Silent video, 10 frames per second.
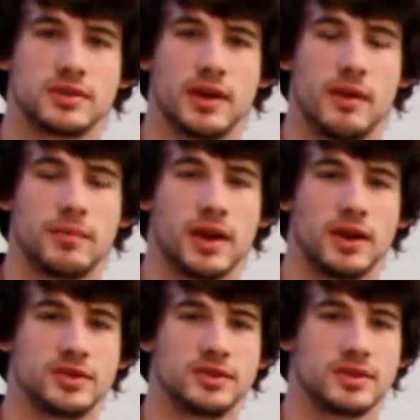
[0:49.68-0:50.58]

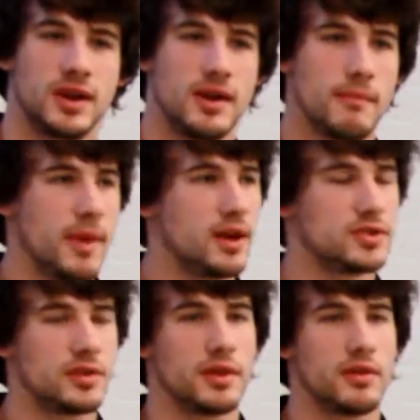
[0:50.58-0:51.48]
applications, make
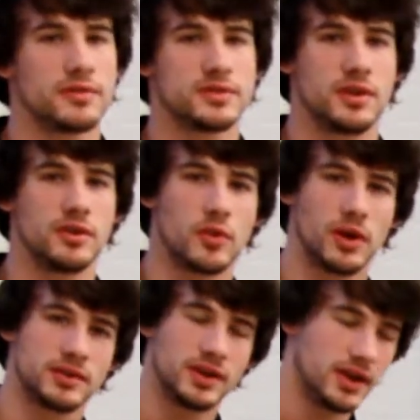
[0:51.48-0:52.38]
sure that they're of certain
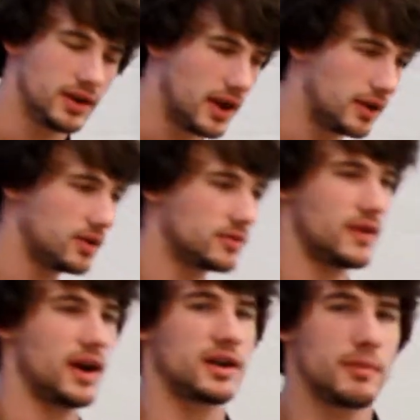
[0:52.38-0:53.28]
quality in terms
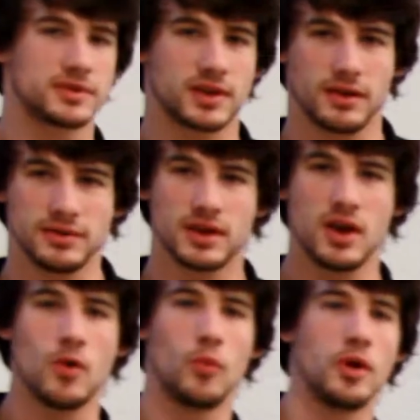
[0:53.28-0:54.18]
of academic skills,
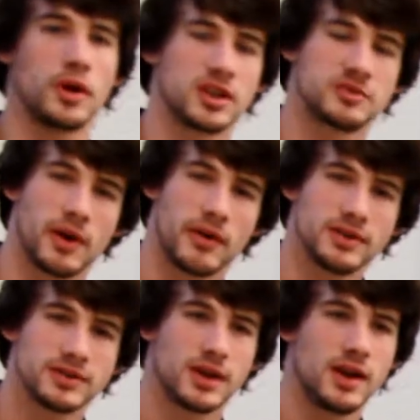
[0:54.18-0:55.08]
work
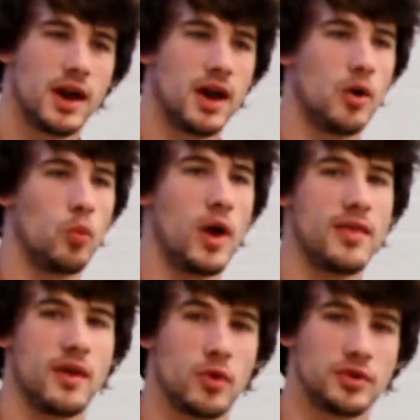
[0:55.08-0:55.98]
experience,
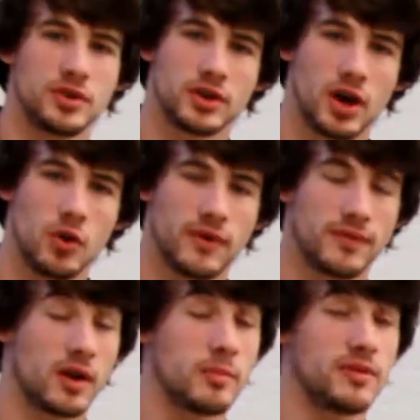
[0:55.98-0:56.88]
where they want to go, whether
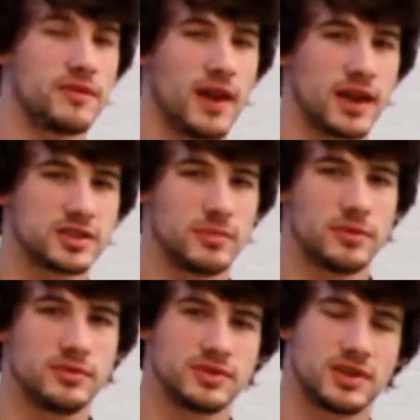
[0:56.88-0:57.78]
they're going to be
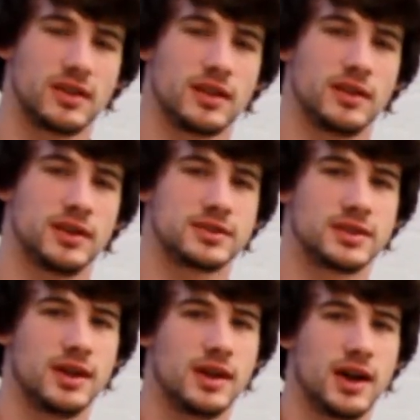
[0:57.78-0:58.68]
flexible, just things like this.
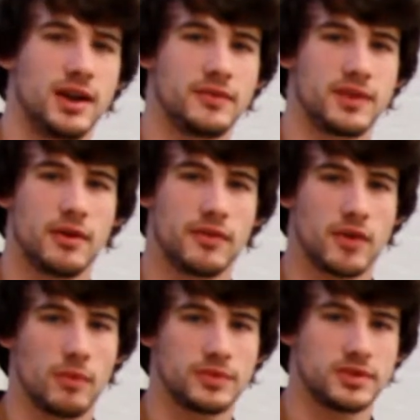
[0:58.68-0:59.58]
And if they're
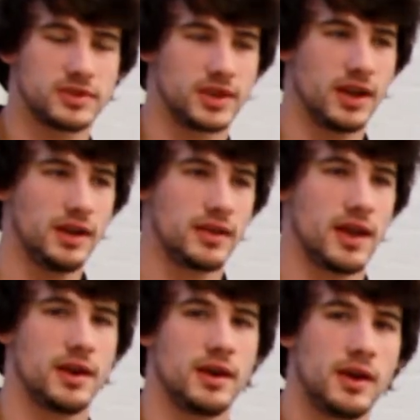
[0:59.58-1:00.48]
of competency,
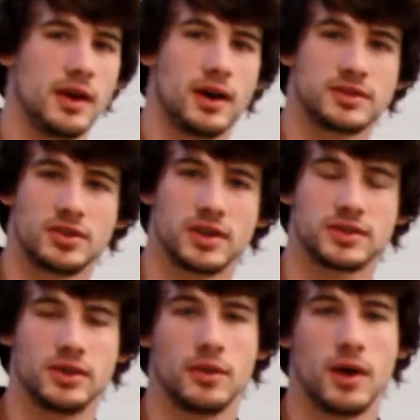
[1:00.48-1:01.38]
then I
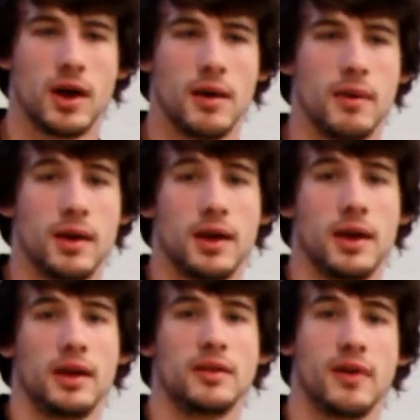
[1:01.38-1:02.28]
suggest you
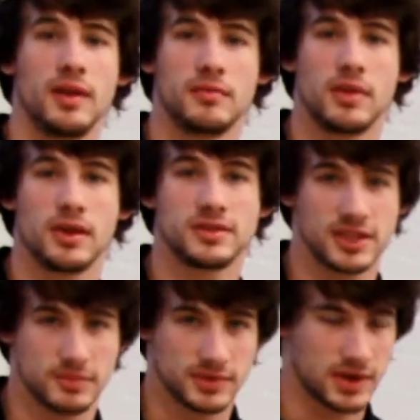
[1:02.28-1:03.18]
invite them to the
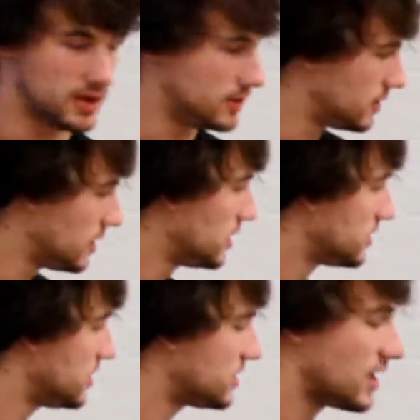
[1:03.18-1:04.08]
assessment centre. So this